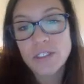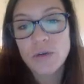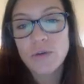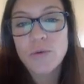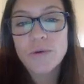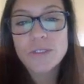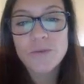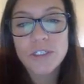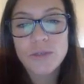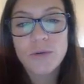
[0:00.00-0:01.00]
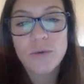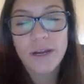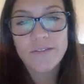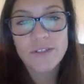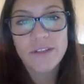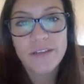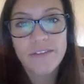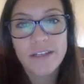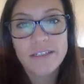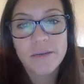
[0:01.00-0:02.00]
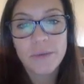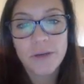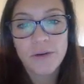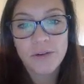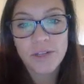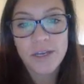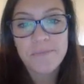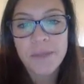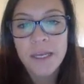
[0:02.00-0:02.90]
So you always want to arrive to the event a bit early.